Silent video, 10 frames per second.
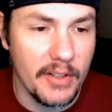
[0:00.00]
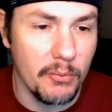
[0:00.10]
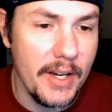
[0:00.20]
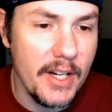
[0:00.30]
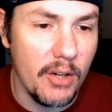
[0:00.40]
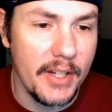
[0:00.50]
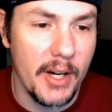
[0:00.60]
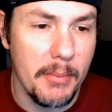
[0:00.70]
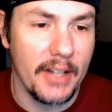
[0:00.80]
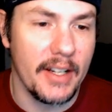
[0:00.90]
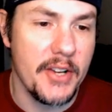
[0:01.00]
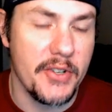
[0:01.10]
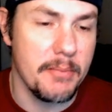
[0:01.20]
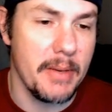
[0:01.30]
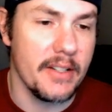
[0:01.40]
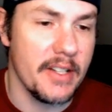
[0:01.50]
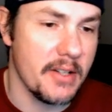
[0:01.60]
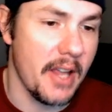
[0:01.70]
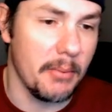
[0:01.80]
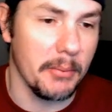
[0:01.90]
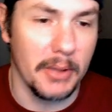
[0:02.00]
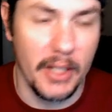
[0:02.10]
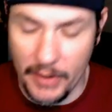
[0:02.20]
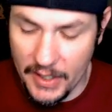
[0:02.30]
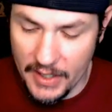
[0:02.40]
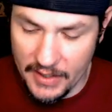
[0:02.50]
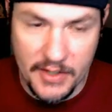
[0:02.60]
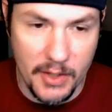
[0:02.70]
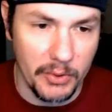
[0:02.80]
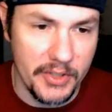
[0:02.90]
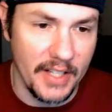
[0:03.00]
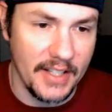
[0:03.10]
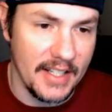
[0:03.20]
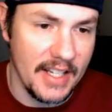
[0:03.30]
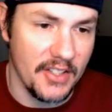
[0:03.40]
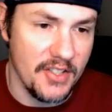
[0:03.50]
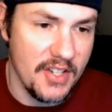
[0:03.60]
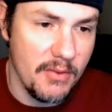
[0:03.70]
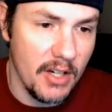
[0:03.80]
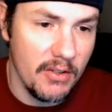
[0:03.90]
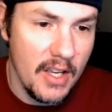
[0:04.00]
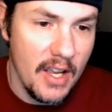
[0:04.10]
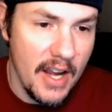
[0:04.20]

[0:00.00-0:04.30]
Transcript: We don't care about nitrous being disabled below anything, so we'll set that down to 0,